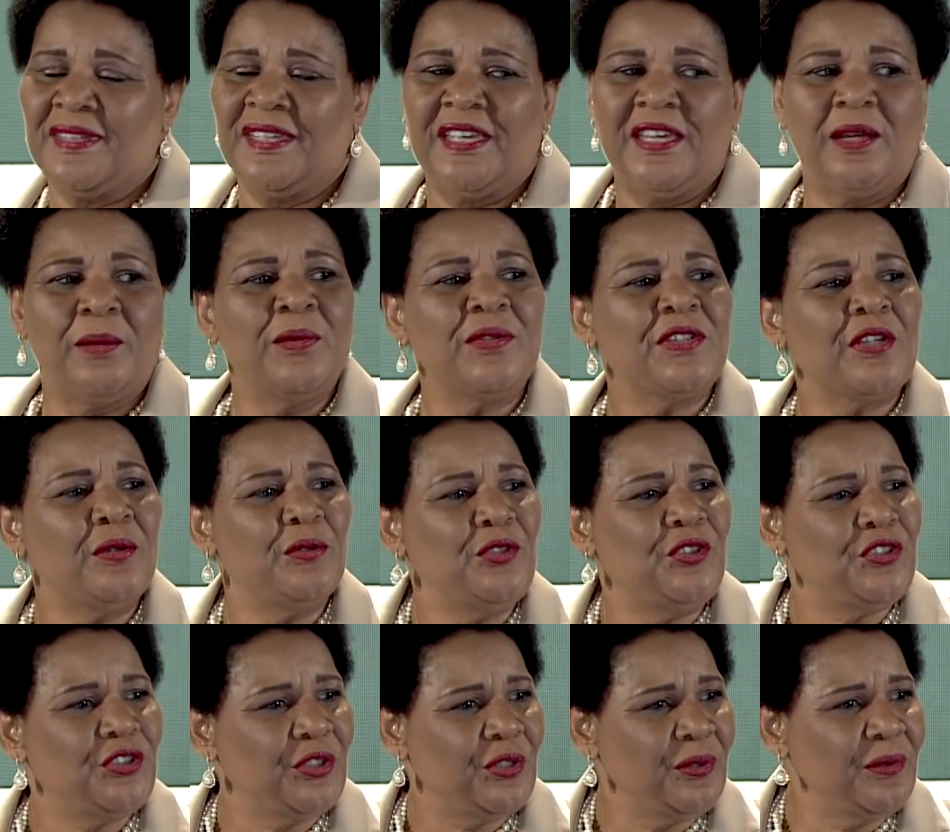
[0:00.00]
It was on
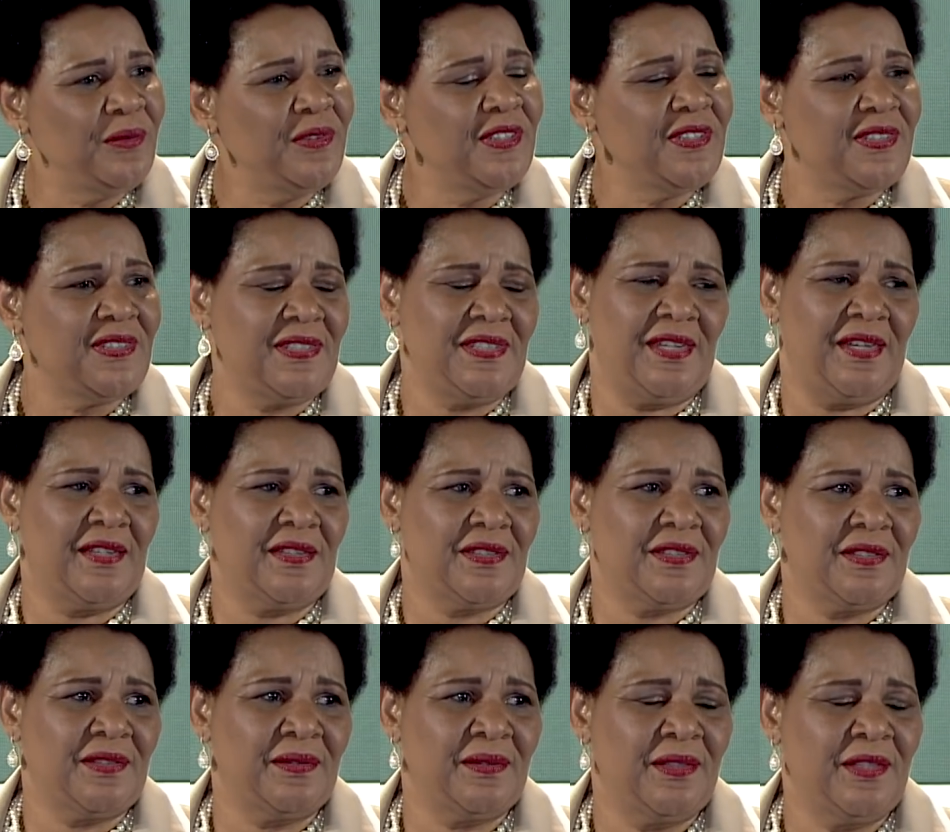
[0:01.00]
June the
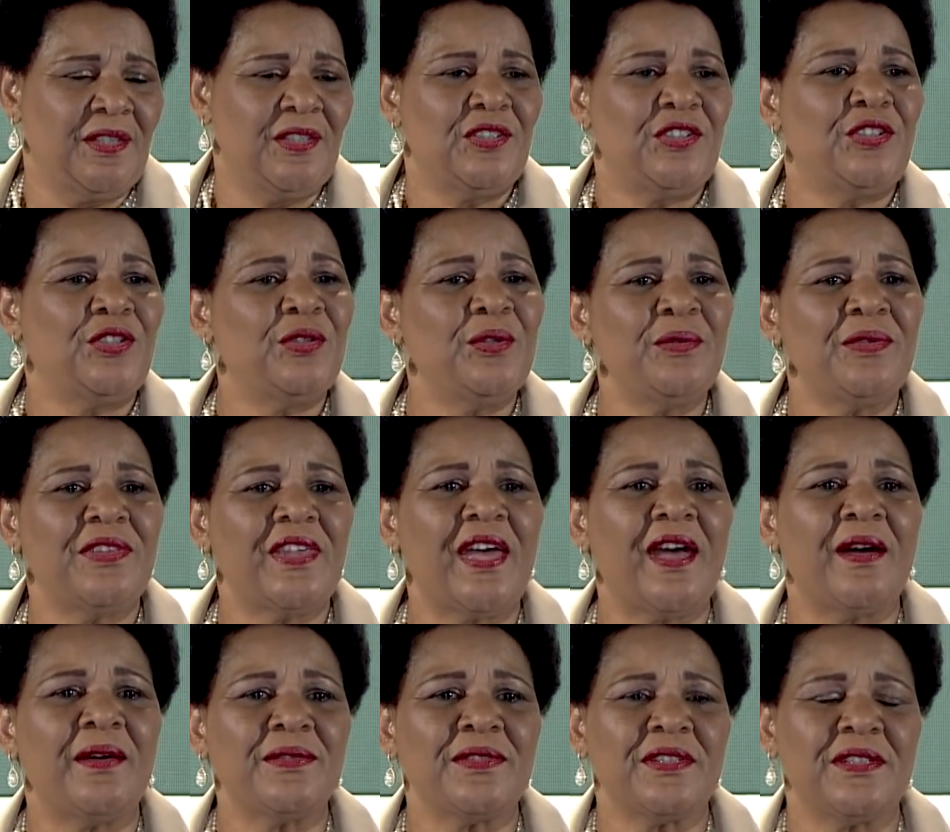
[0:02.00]
6th,
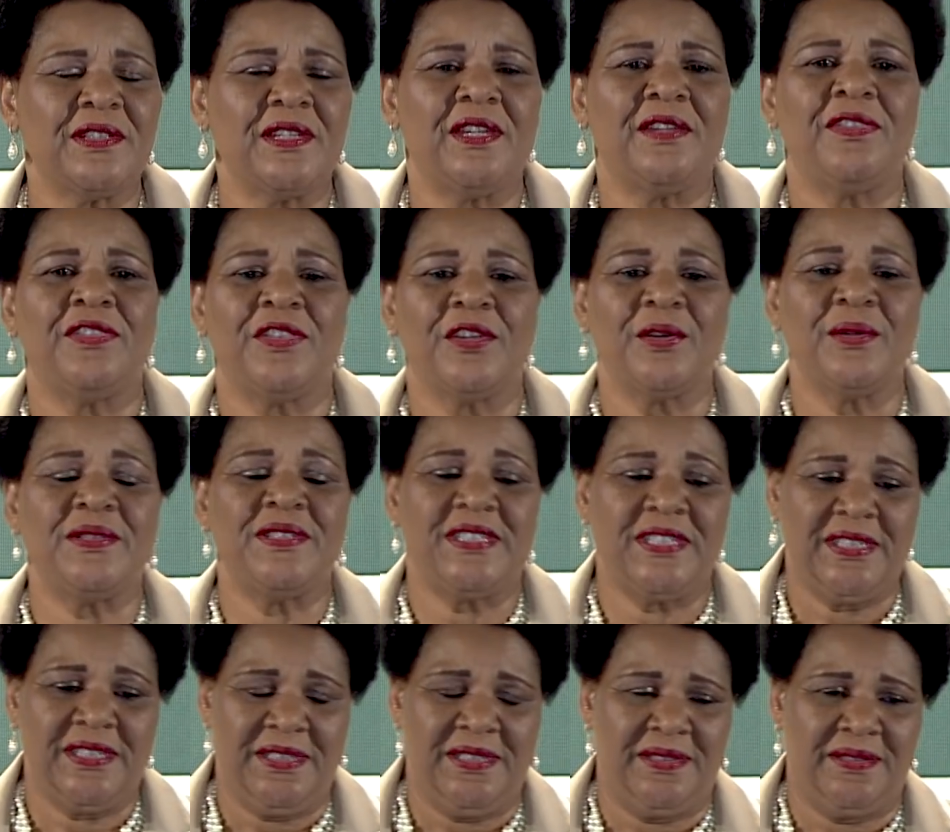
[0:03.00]

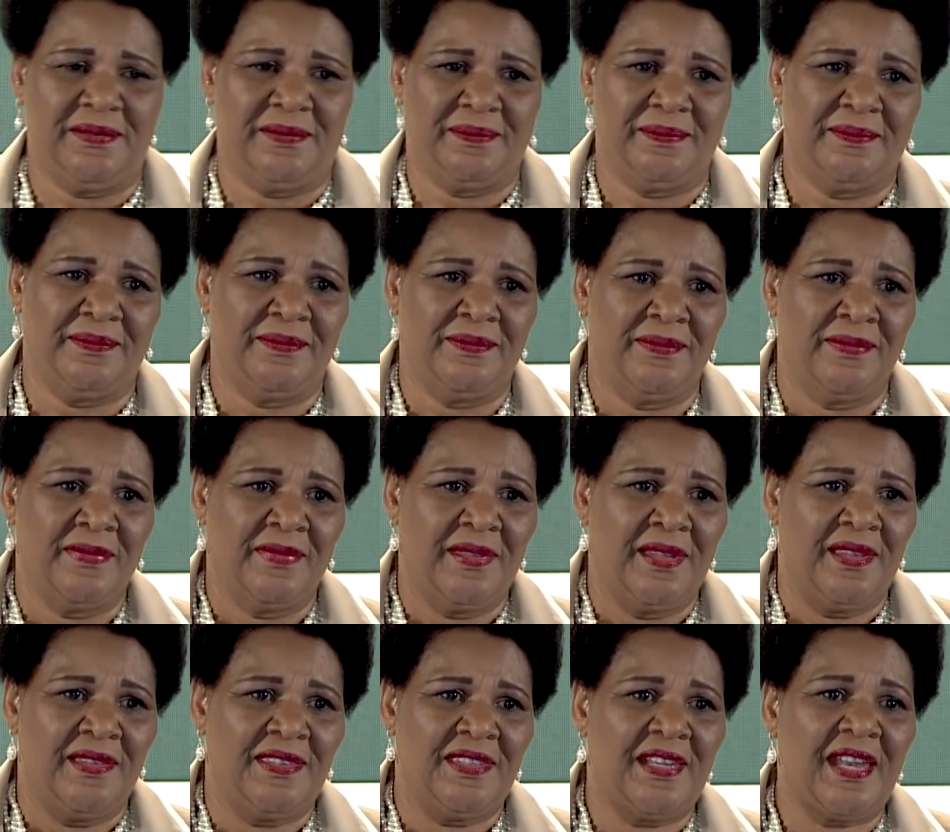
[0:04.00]
2013,
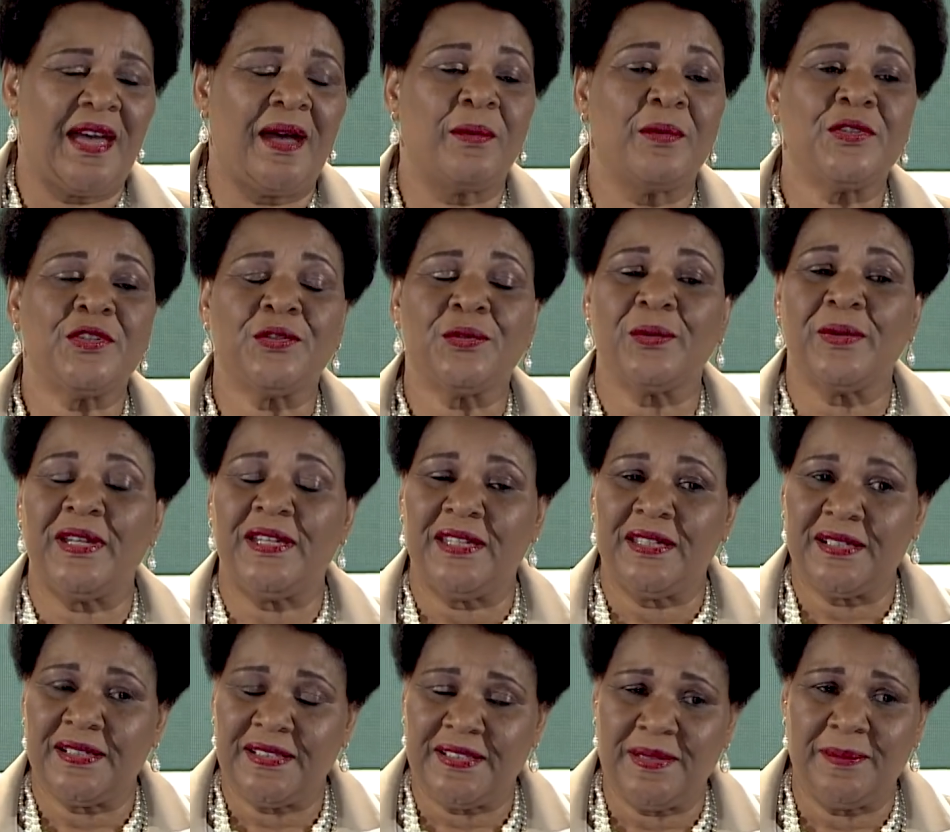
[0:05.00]
that I was granted
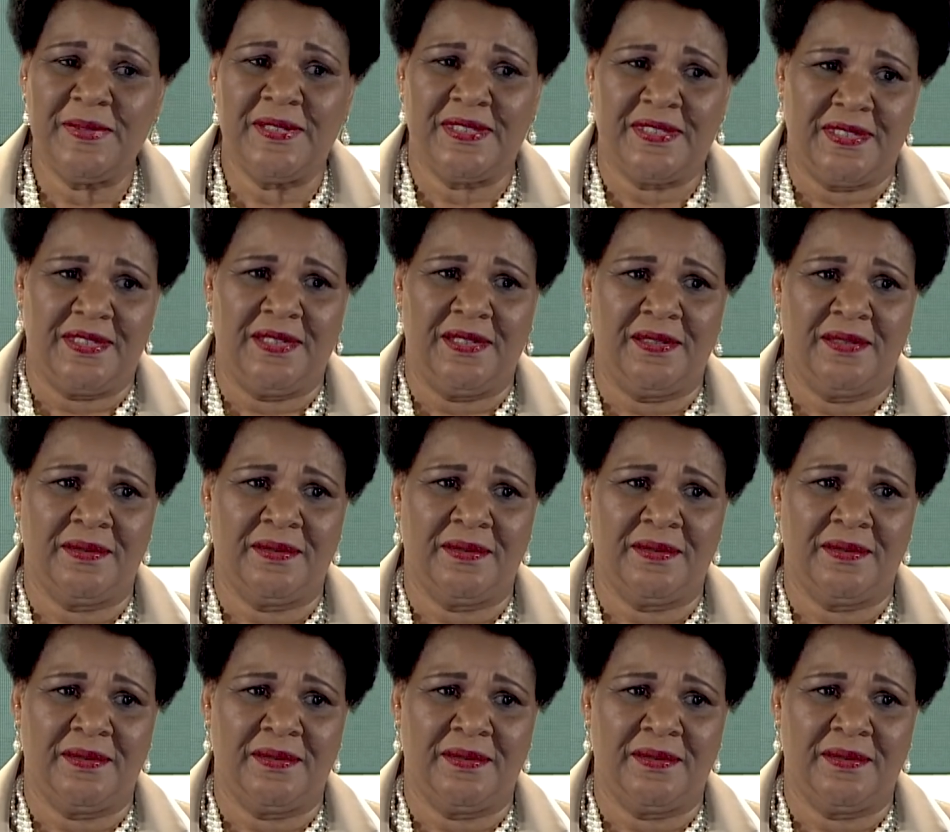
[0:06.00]
clemency